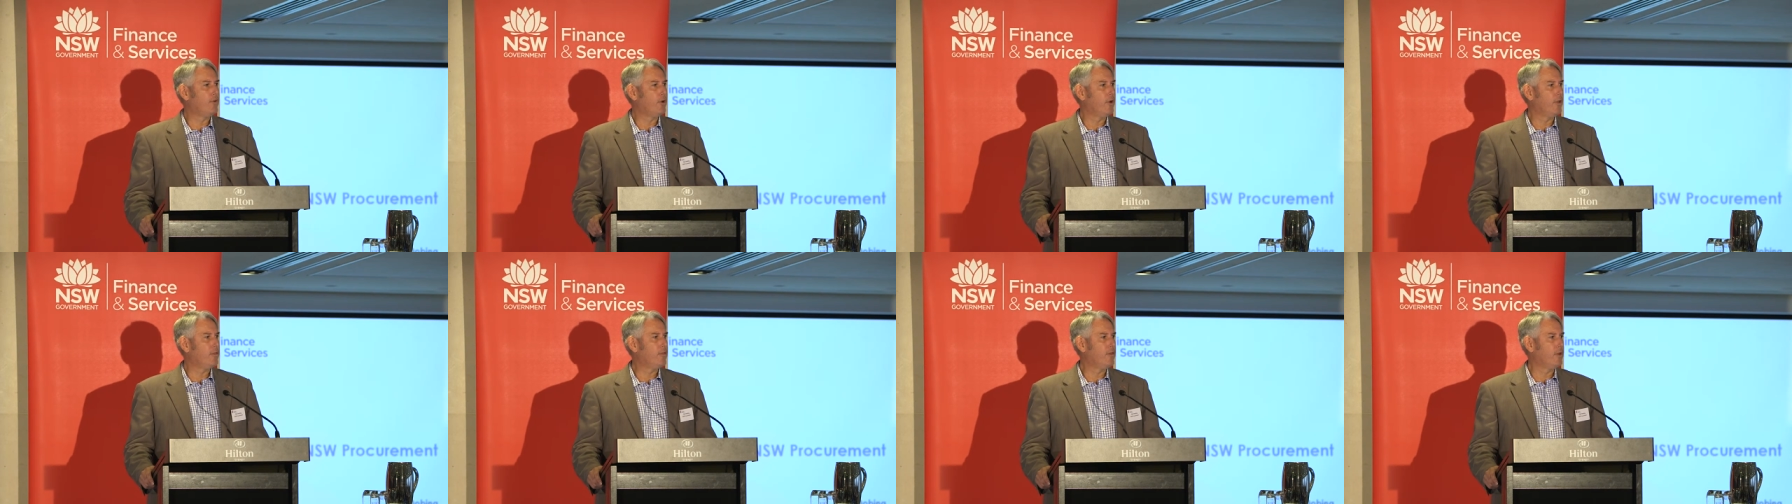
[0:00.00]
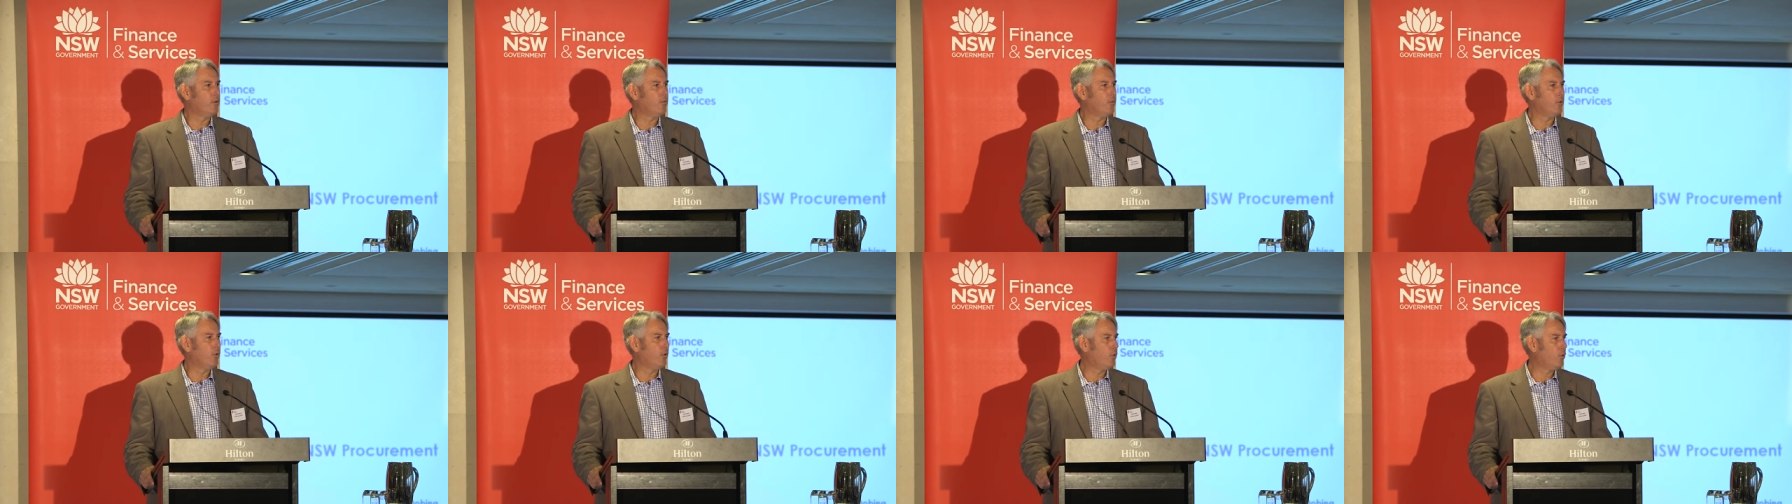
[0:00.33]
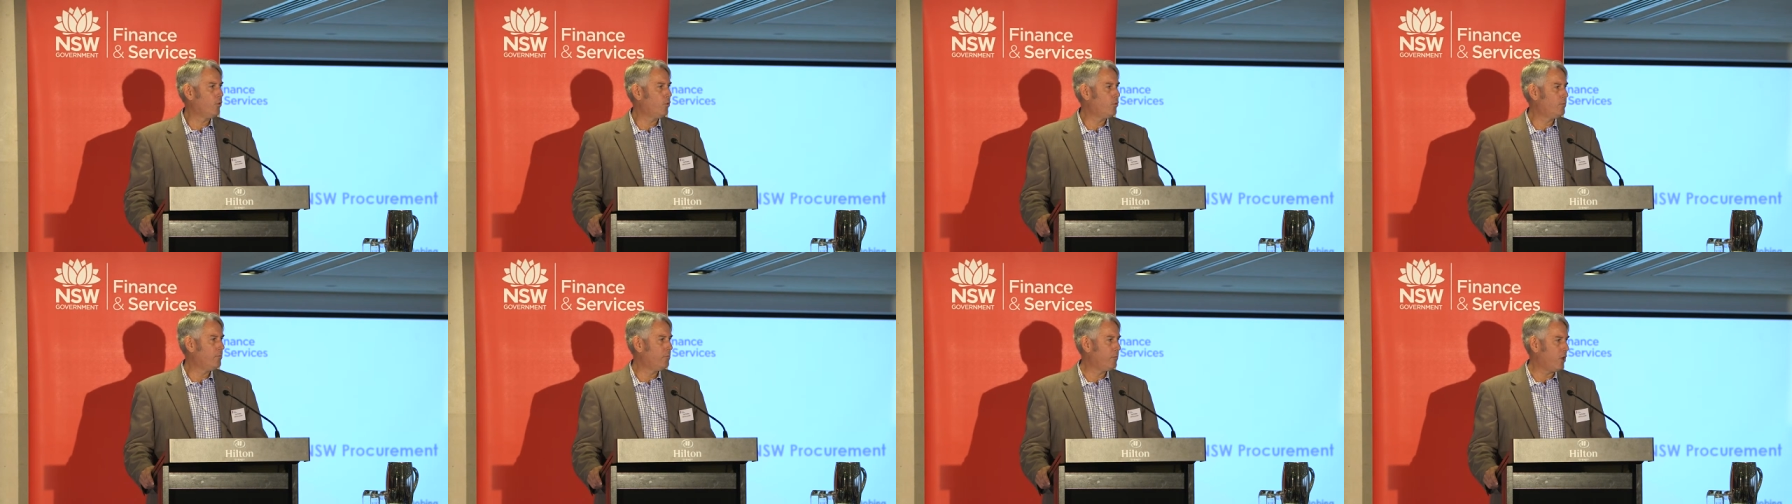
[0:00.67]
and I think we're
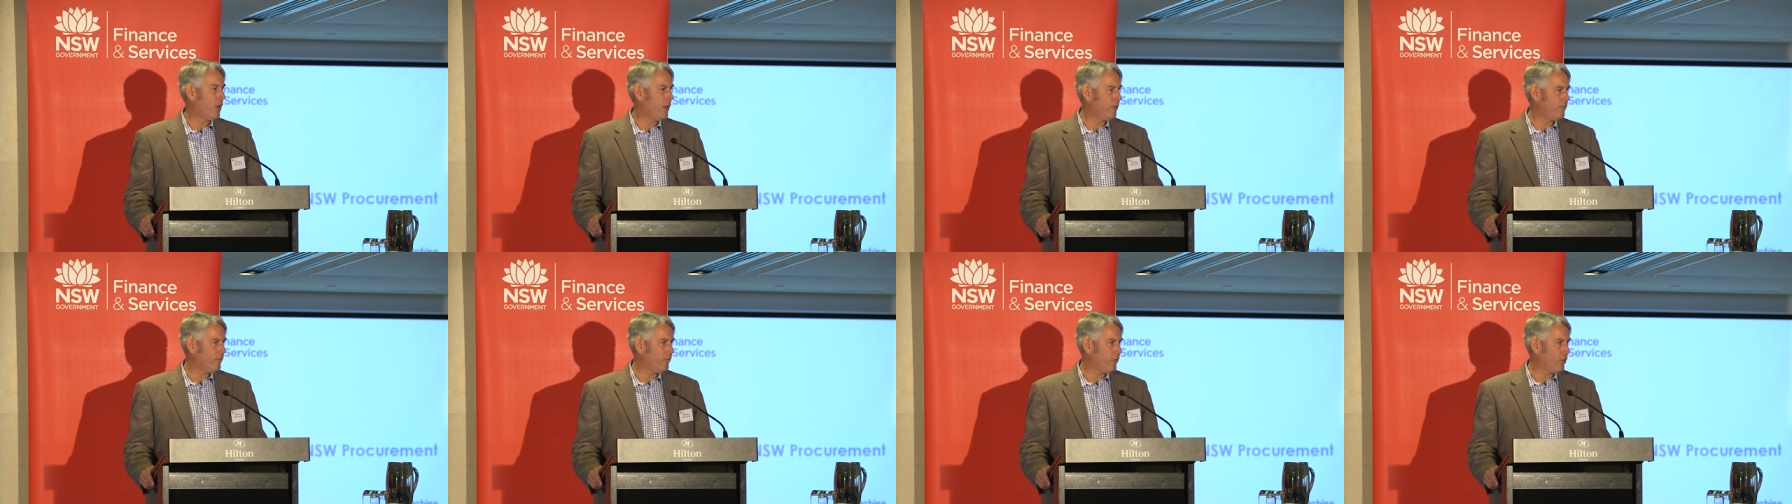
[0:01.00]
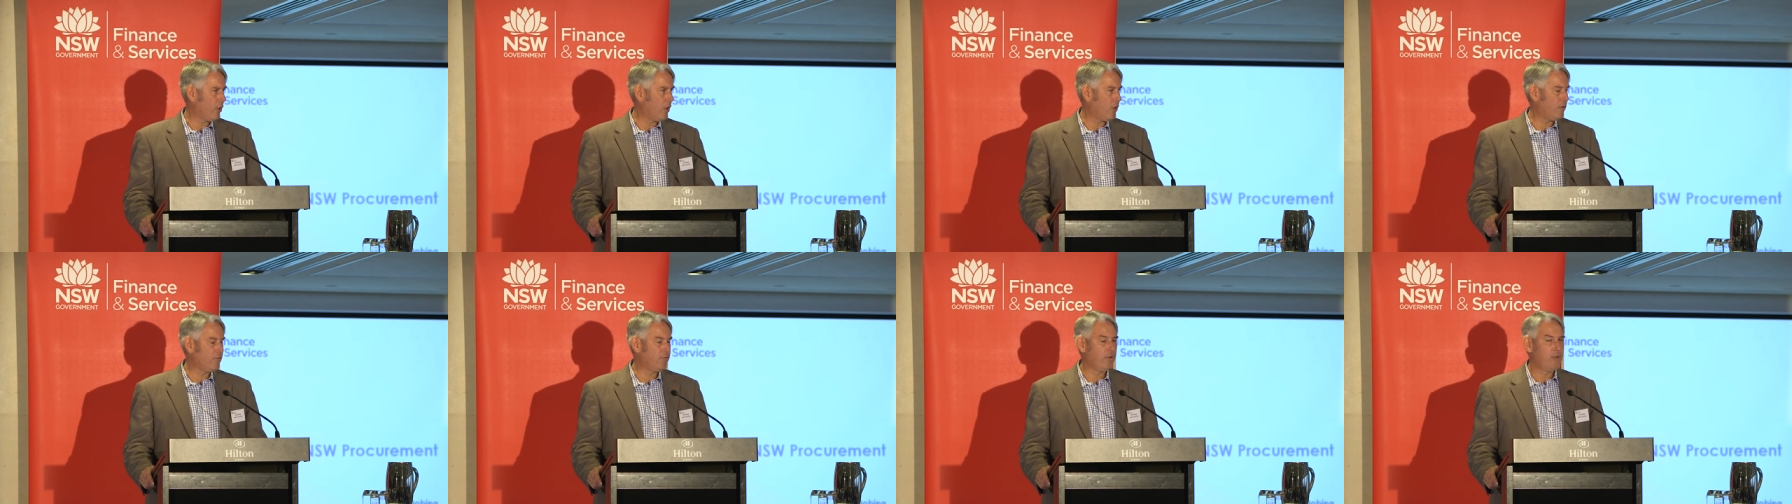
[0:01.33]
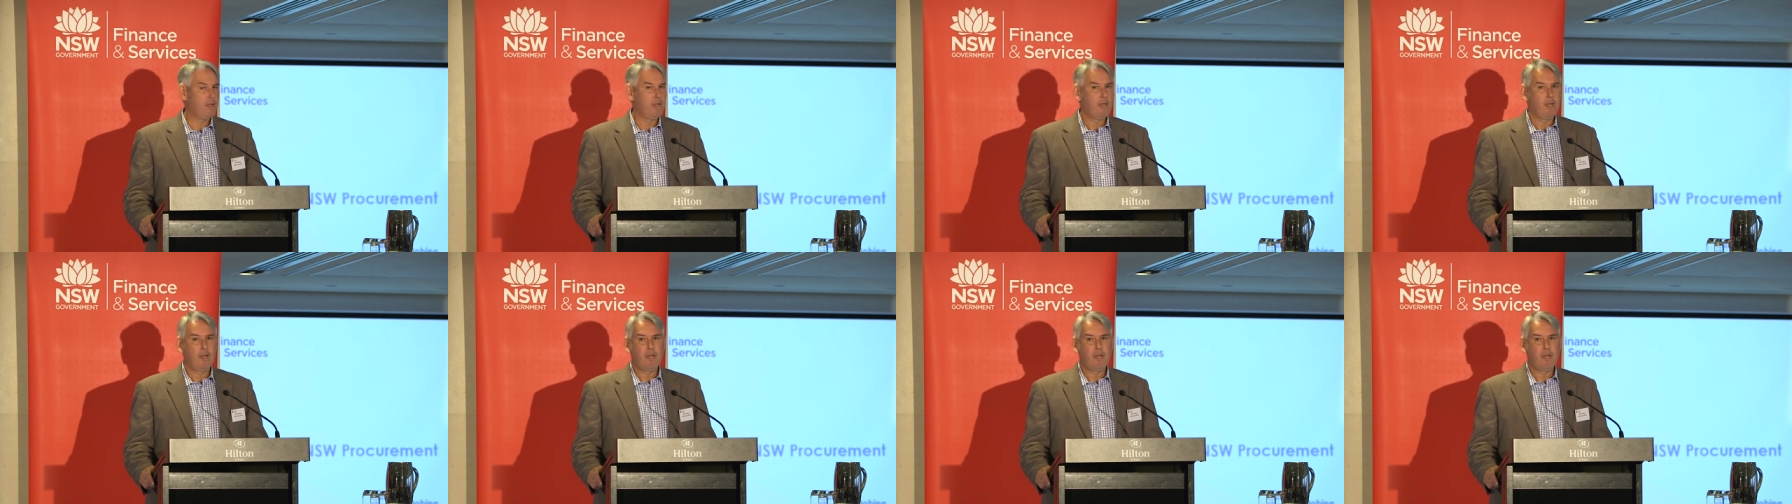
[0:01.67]
all mindful of,